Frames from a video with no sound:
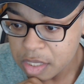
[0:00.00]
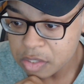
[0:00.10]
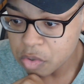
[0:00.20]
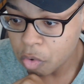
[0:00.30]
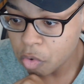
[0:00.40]

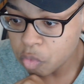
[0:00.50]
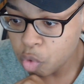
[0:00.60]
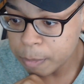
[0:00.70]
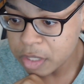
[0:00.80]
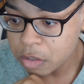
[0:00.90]
His old
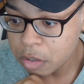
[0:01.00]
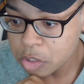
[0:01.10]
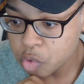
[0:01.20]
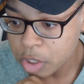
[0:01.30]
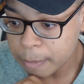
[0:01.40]
woman
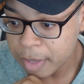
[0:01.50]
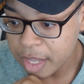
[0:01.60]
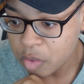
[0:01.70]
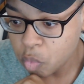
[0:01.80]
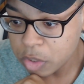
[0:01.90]
clung to him
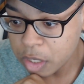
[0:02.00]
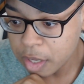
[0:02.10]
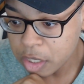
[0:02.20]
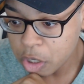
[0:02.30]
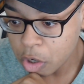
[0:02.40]
and wouldn't
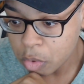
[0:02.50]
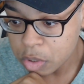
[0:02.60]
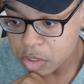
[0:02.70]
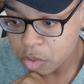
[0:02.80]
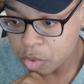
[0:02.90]
let go,
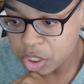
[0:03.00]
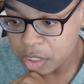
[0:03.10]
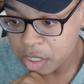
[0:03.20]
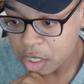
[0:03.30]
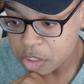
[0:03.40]
so
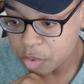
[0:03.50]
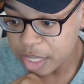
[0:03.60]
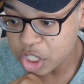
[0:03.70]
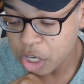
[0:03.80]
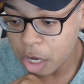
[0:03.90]
they
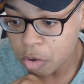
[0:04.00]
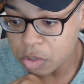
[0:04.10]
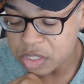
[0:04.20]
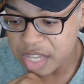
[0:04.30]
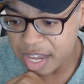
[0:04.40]
shot her
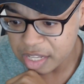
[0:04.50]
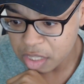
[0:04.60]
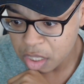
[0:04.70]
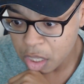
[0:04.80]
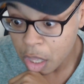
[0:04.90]

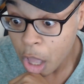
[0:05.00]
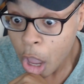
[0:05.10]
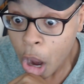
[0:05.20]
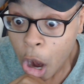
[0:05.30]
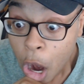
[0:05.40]
dead.
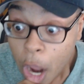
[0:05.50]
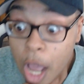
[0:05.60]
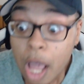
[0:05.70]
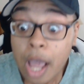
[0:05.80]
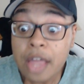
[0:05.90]

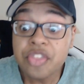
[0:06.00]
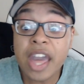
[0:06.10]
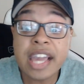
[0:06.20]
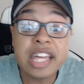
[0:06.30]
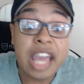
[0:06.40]

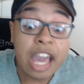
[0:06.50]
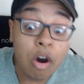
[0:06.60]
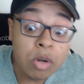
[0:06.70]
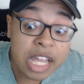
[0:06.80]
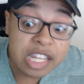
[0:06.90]
They
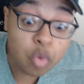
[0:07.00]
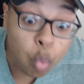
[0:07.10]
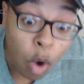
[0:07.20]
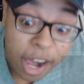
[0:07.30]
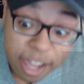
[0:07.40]
killed his
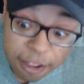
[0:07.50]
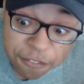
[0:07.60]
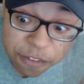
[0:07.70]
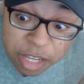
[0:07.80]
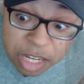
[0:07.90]

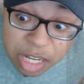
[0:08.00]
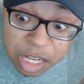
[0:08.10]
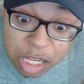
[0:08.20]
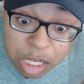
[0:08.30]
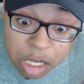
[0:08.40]
wife?
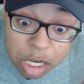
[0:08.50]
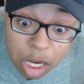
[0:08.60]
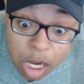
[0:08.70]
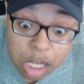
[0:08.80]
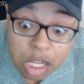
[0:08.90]

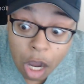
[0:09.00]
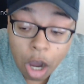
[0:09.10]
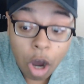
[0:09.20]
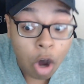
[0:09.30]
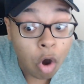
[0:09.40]

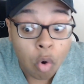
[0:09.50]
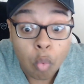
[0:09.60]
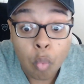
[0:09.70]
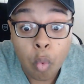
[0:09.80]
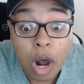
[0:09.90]

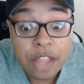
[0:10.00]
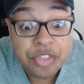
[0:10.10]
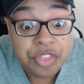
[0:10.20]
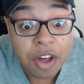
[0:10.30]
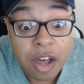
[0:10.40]
Oh, what
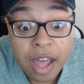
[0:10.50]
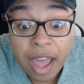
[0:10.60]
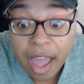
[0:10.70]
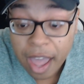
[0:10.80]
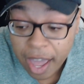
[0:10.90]
the
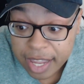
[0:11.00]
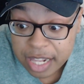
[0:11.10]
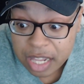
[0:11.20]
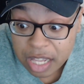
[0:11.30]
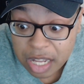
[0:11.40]
heck?